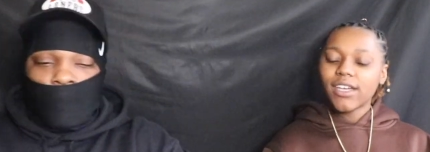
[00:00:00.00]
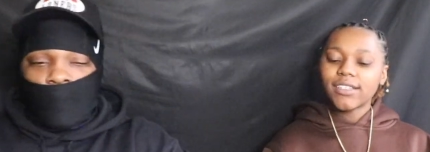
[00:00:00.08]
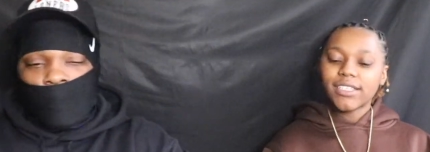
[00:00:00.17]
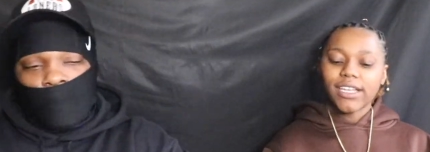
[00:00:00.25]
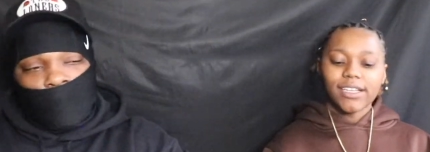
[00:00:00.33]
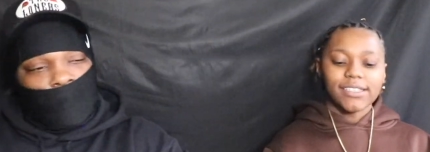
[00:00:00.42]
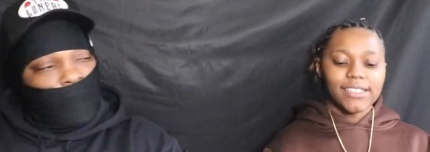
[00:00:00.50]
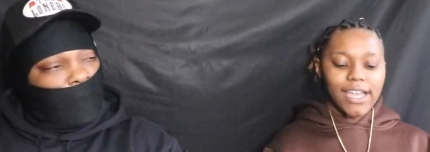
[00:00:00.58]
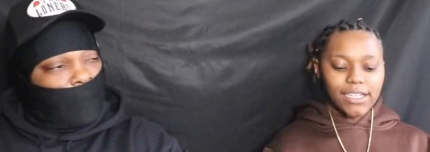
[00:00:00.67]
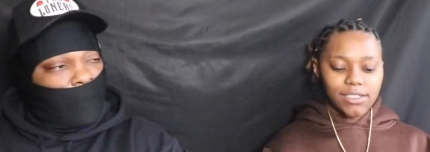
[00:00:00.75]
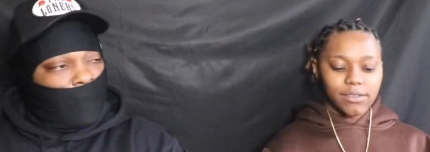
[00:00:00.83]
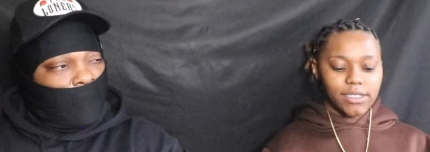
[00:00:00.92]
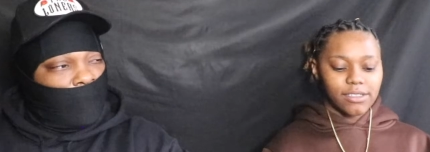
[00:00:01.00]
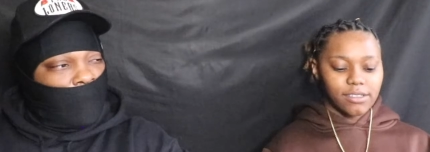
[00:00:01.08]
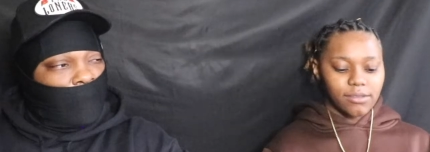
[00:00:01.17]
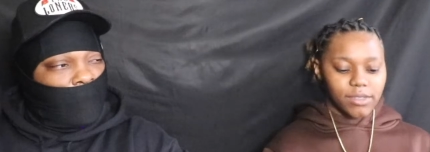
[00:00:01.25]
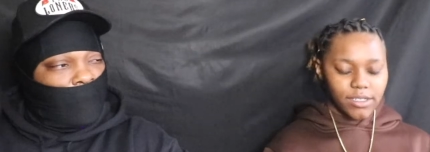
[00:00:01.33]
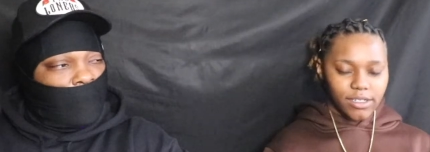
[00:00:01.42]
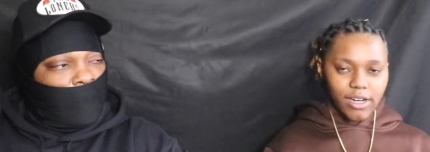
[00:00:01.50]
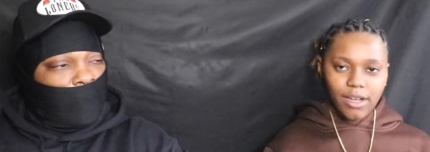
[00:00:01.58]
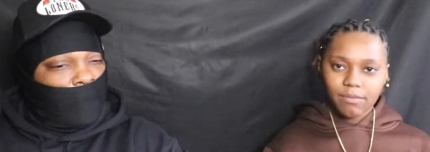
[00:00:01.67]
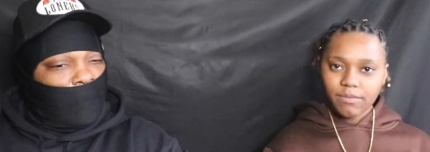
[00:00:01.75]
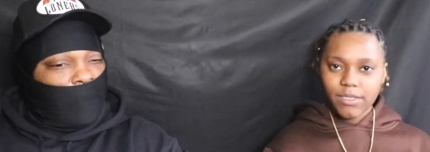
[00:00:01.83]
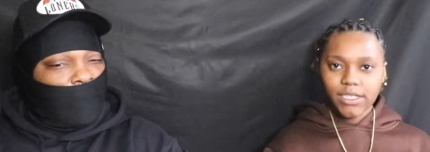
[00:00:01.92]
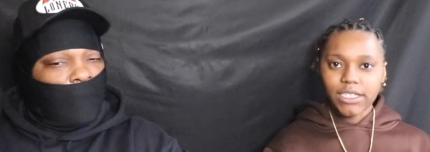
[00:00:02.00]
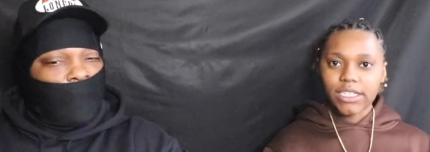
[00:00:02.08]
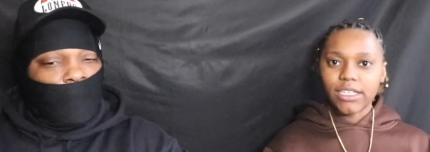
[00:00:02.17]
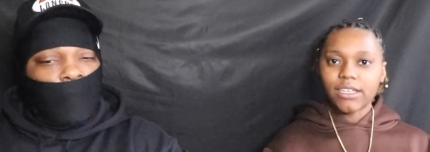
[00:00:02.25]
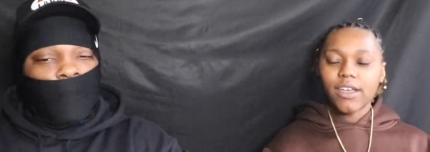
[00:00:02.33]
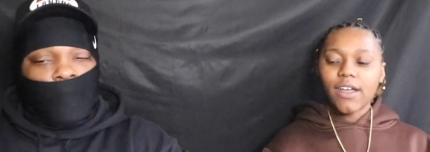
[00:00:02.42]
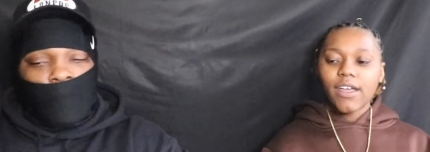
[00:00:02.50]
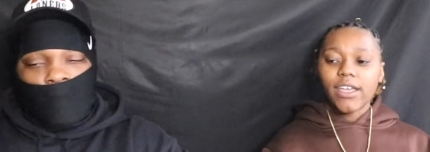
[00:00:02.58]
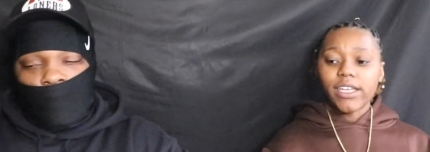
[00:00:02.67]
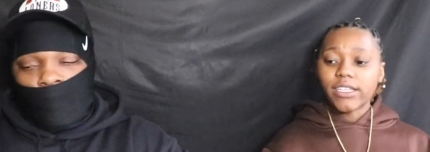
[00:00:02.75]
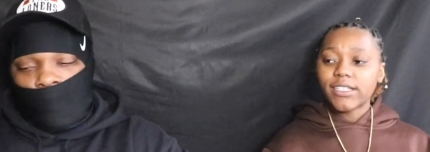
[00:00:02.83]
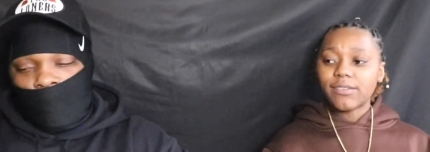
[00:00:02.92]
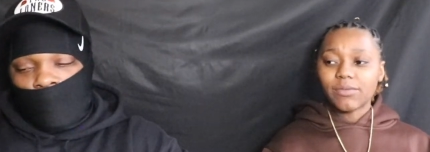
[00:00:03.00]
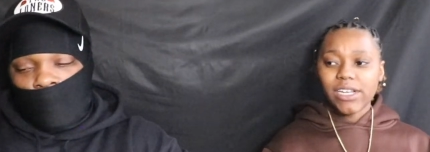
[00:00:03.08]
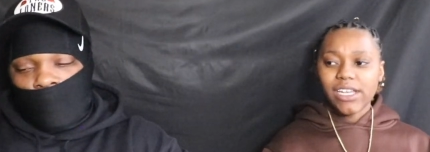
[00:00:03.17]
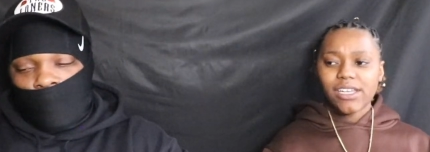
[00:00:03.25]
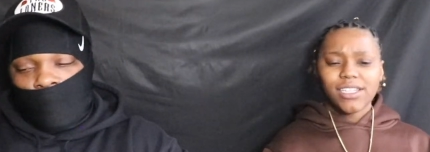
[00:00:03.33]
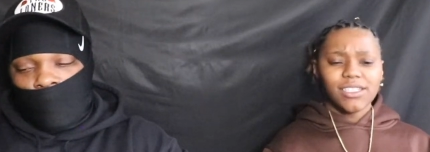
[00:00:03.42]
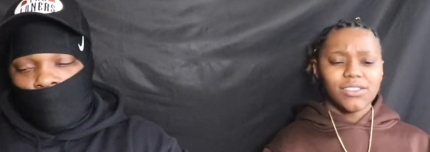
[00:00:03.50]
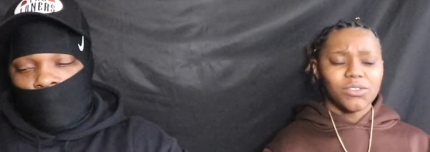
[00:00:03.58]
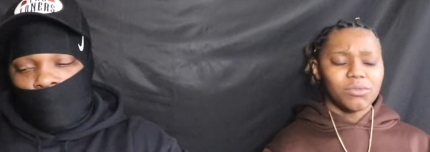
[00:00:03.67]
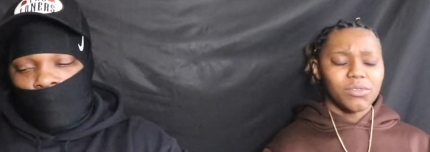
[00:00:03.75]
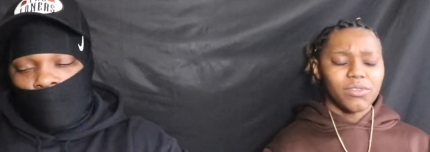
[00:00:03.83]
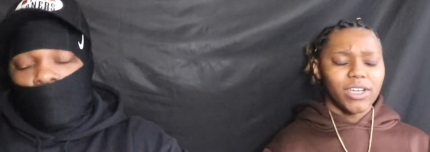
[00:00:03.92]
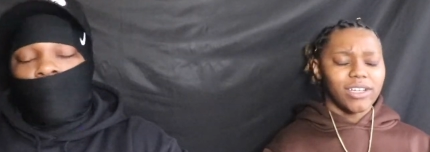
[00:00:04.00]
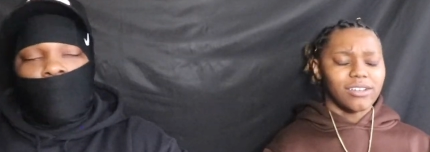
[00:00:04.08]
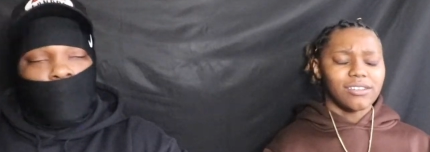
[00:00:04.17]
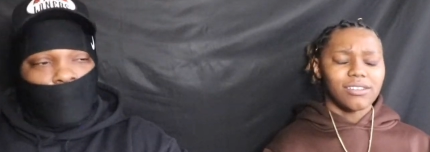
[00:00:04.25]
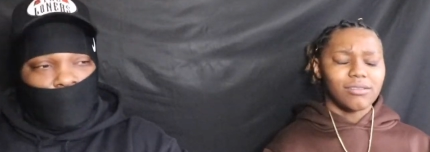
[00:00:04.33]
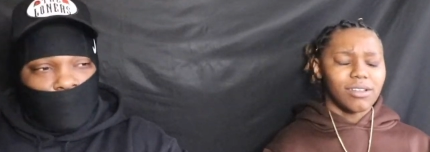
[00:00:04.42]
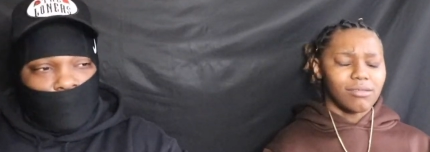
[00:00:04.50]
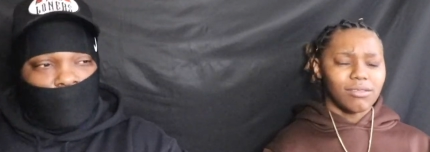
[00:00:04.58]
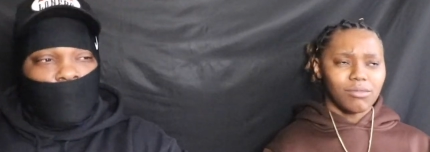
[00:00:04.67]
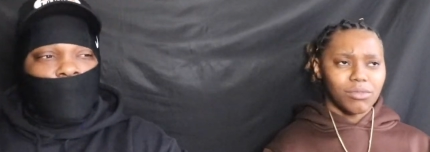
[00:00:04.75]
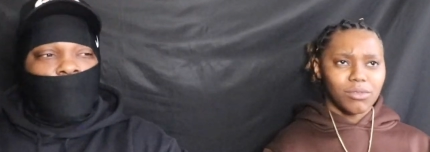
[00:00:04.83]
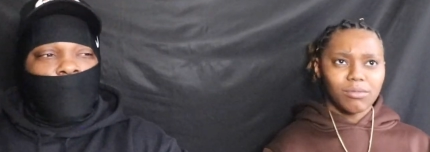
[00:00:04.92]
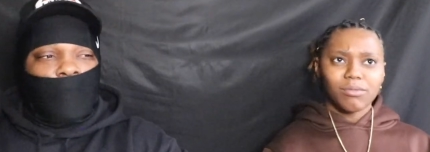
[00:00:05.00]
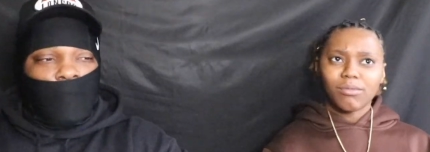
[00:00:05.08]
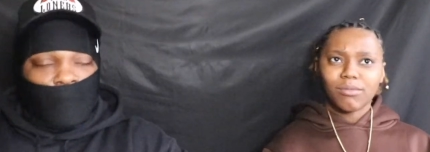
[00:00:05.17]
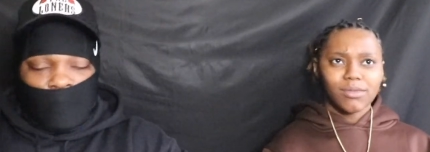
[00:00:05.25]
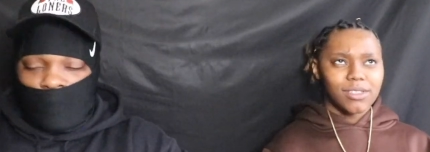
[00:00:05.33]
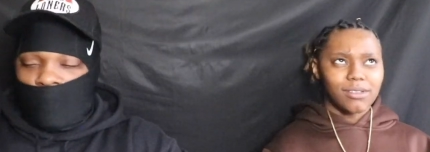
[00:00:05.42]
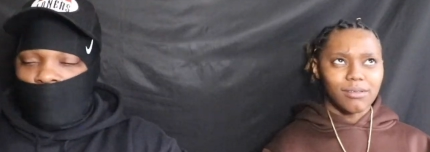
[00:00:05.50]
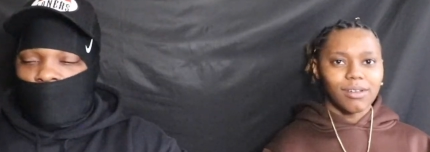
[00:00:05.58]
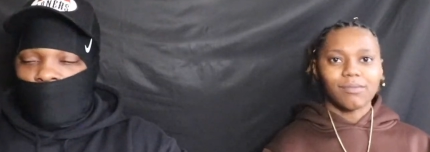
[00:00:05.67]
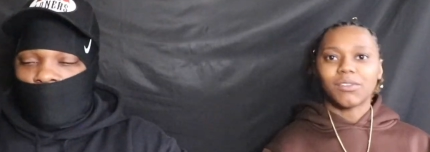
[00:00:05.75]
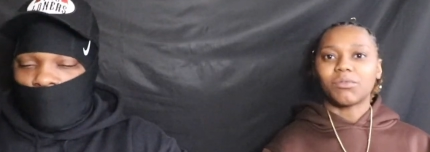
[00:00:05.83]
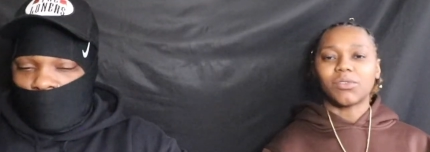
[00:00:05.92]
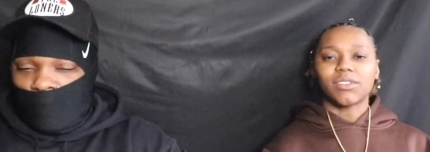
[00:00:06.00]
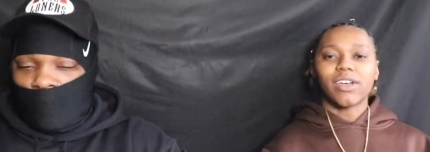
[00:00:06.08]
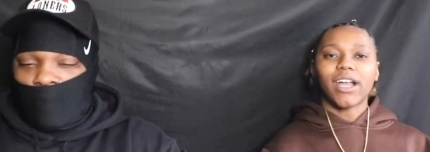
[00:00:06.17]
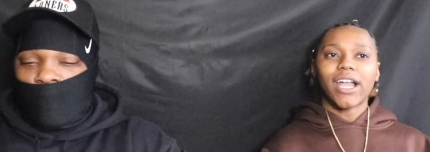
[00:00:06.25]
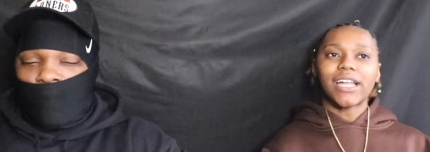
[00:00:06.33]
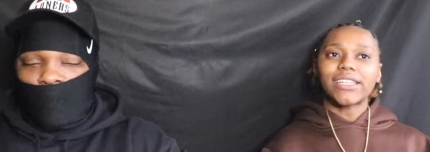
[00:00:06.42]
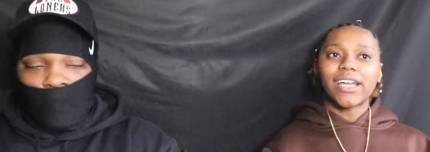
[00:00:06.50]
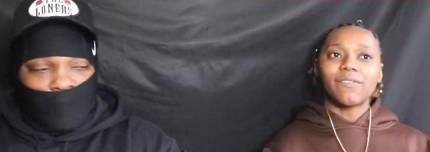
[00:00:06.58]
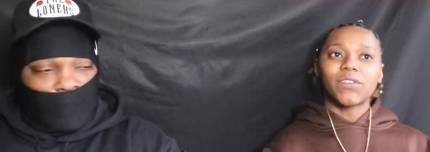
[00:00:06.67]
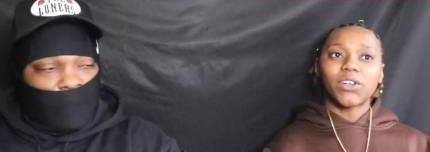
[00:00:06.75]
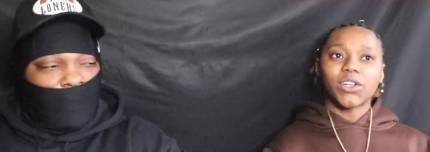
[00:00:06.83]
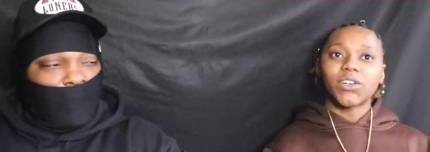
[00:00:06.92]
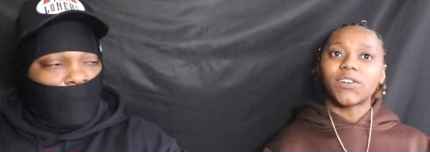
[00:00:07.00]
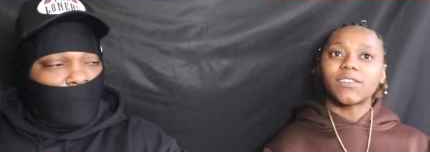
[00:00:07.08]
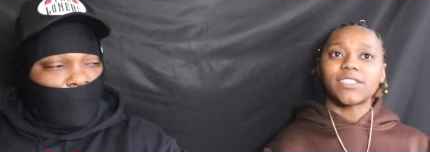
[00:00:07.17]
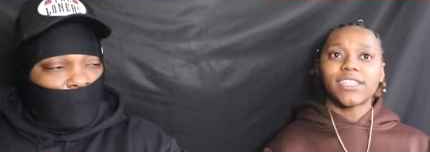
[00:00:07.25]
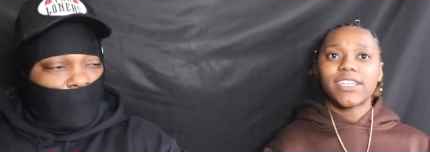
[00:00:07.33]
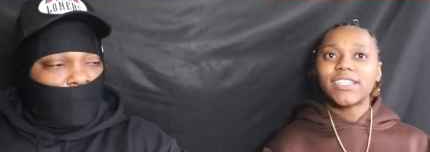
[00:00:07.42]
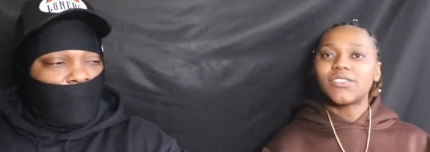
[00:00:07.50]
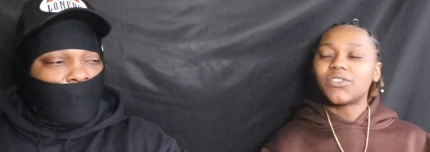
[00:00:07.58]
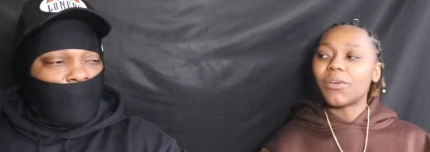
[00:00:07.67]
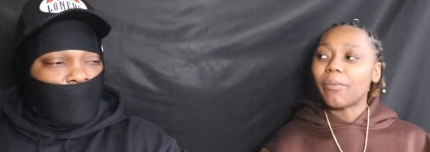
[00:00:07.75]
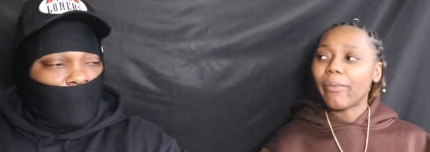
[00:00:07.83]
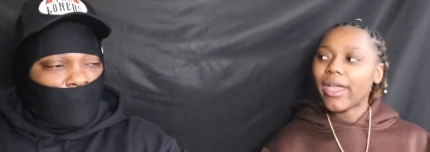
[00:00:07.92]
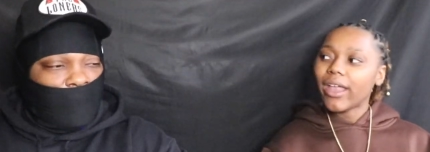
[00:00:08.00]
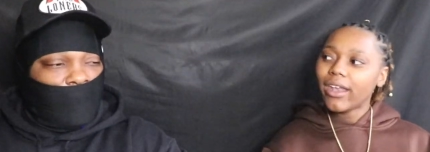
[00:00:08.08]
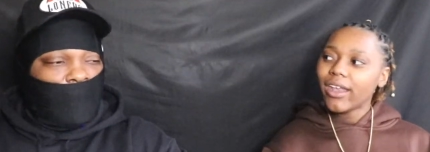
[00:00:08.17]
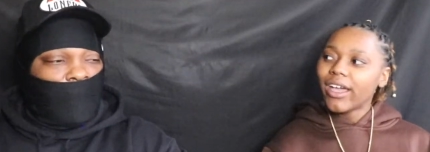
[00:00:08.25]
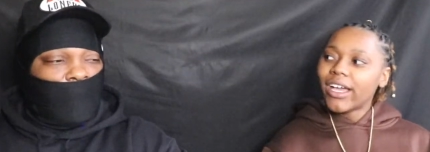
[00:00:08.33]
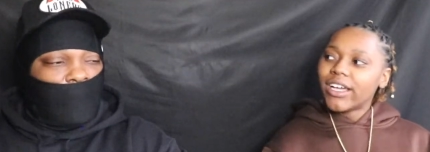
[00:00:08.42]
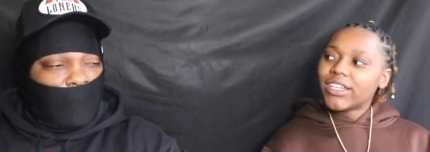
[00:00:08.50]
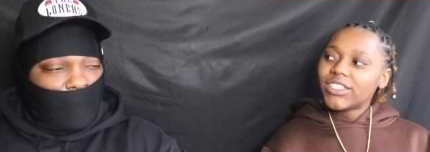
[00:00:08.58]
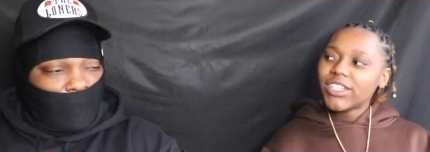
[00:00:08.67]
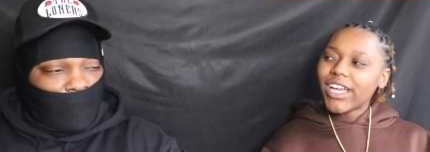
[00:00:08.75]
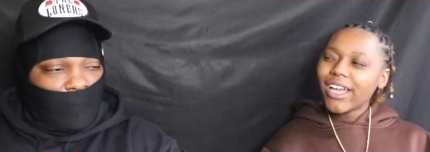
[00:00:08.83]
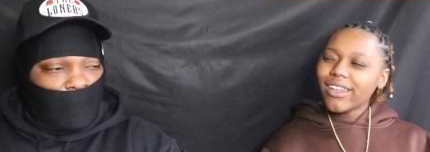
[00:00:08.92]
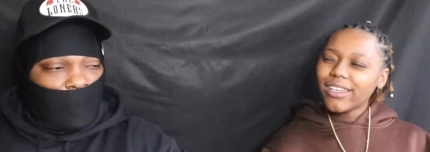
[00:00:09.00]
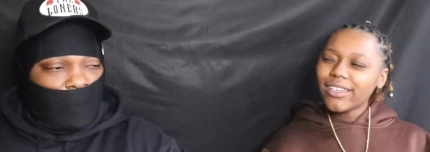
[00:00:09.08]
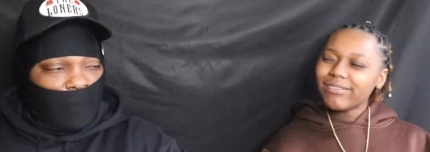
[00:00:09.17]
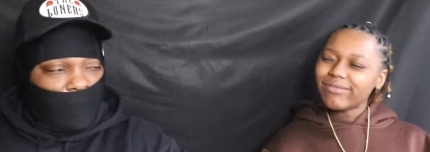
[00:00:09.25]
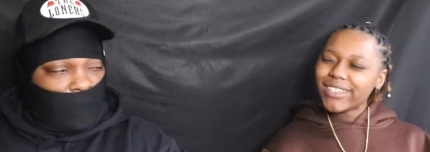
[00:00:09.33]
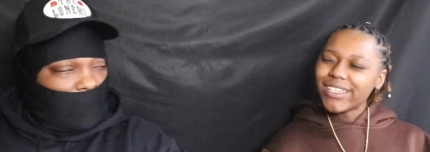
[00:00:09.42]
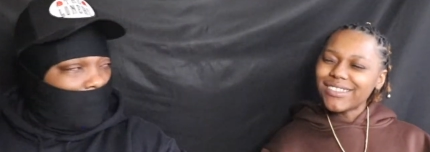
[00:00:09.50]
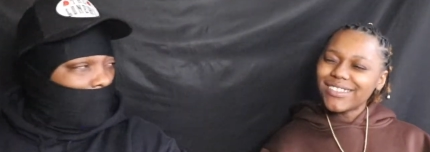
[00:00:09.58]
Speaker 1: It's like a stack sweatsuit with a crop hoodie. And it's red. It's super fire. It's so comfortable. Mm. so comfortable. So I got that for girls. It's the men trying to get